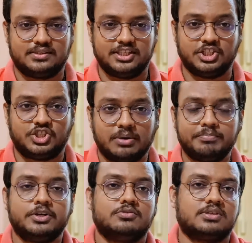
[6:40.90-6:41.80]
they jump
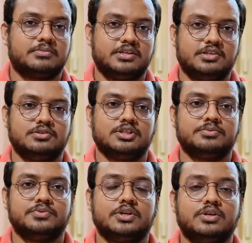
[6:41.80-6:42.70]
into summer
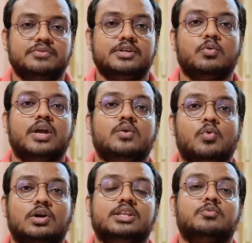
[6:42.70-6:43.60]
internships without even knowing
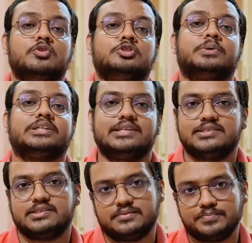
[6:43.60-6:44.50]
what they want to specialize
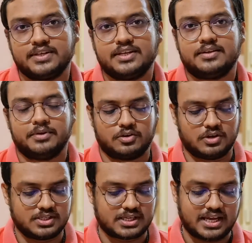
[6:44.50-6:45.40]
in,
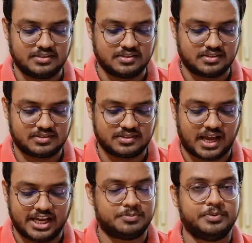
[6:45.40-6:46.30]
because either the
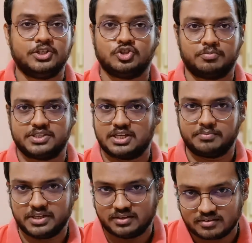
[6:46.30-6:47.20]
highest paying job is
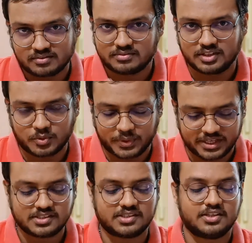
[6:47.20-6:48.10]
coming the
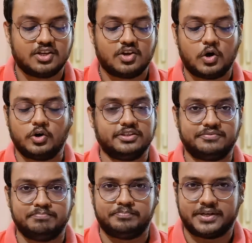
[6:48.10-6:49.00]
quickest, or the
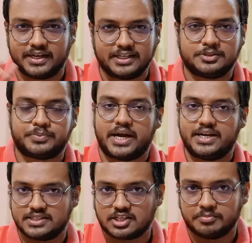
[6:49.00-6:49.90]
greatest brand
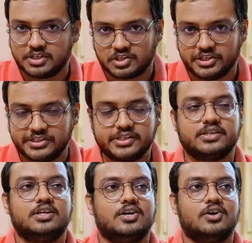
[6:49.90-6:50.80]
is coming earlier,
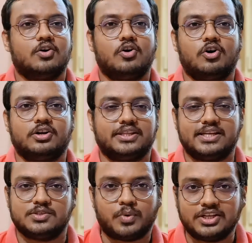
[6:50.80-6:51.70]
or there
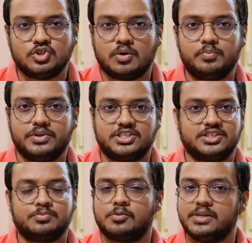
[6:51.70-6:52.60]
is one job which is
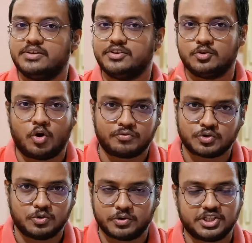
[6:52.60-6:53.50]
probably giving you
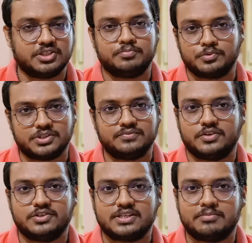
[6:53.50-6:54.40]
offshore location posting for
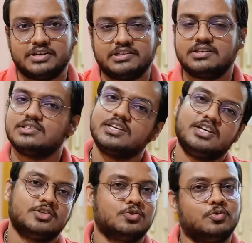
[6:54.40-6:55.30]
your summer interns.
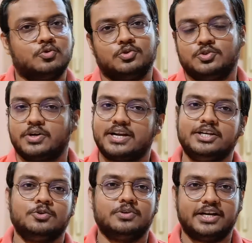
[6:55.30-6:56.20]
So you are
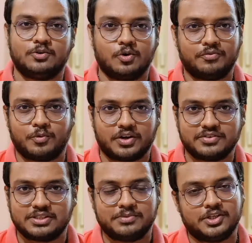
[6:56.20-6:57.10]
ready to let go of whatever
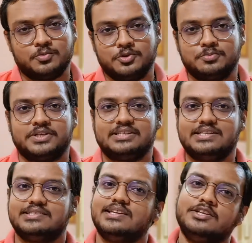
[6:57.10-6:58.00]
subject you want to
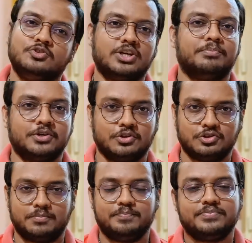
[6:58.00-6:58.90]
specialize in and you jump into the
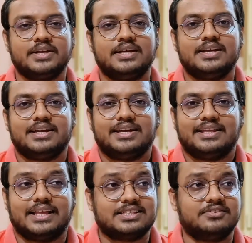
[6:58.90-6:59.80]
job.
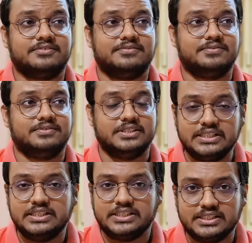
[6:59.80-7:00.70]
That's a
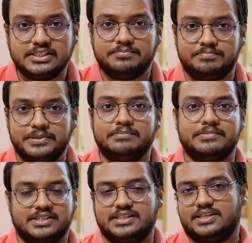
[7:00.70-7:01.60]
really, really big mistake,